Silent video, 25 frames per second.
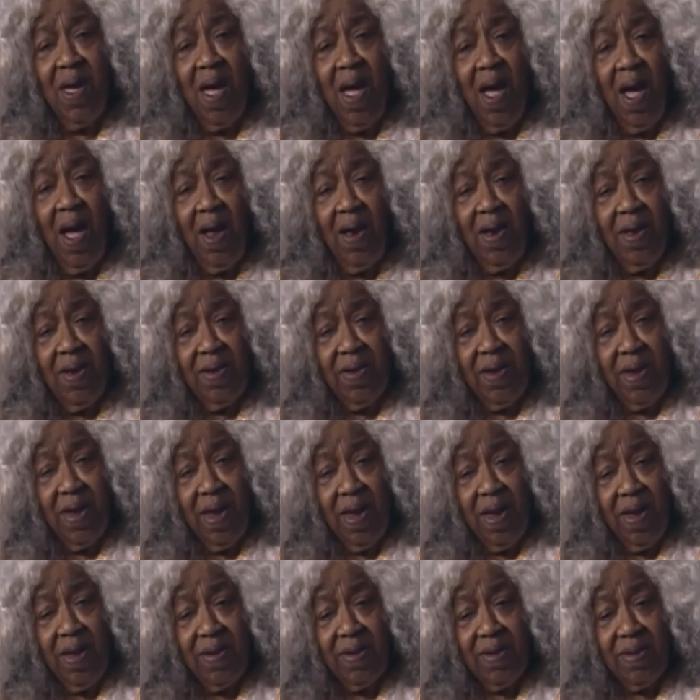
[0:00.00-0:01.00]

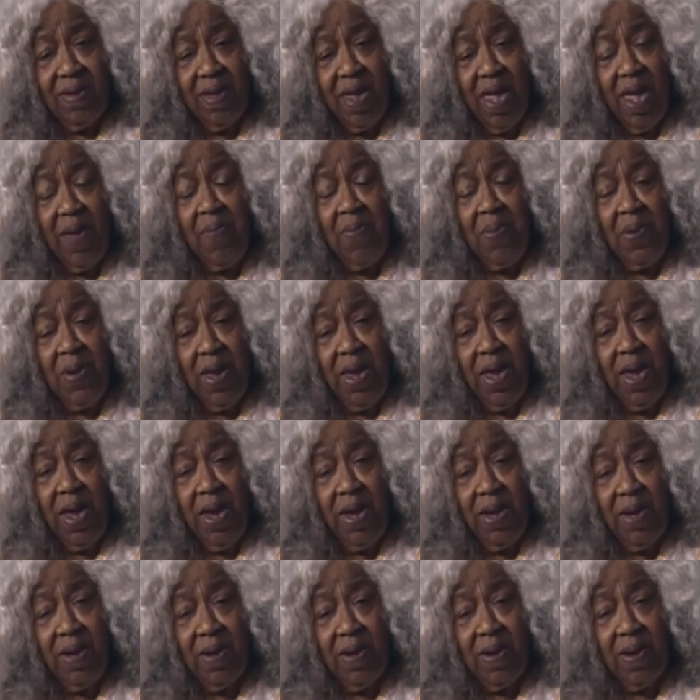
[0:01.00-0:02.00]
holidays. They
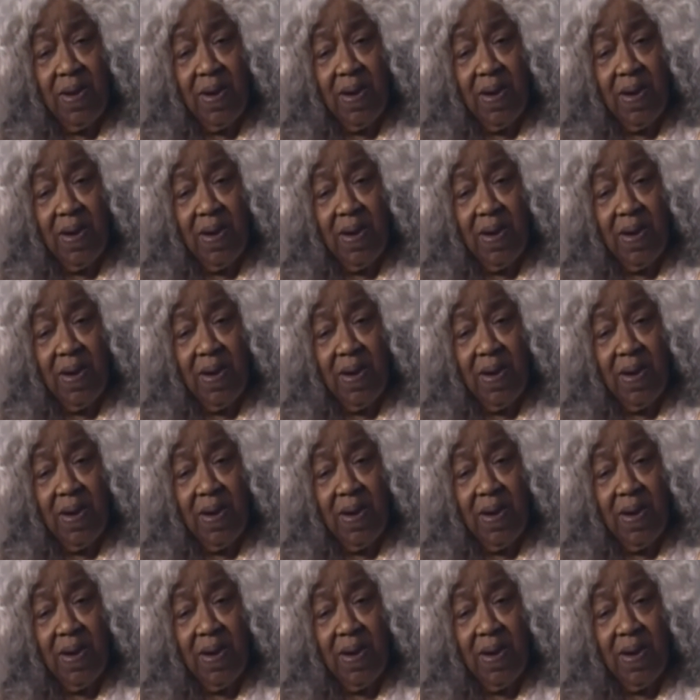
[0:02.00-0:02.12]
played